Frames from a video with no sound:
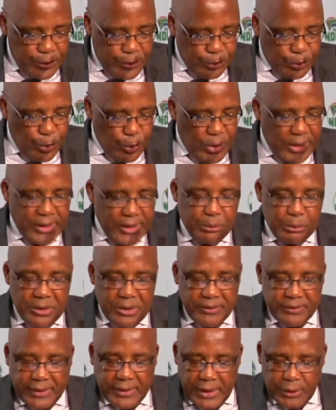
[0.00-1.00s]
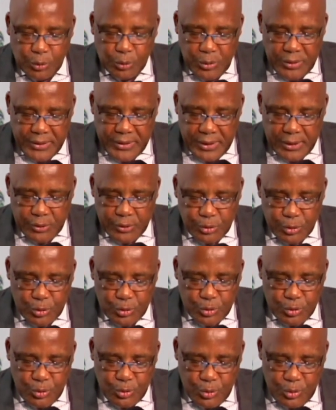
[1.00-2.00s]
So let me start with the
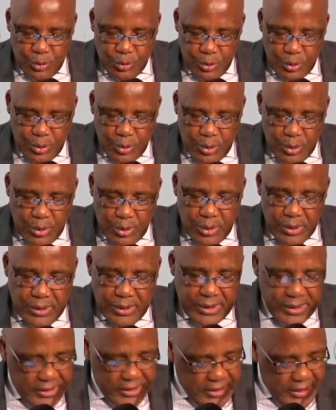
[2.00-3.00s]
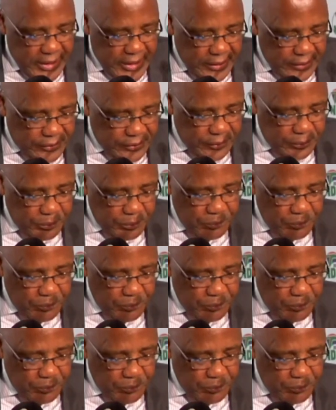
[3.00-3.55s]
Lesotho nationals.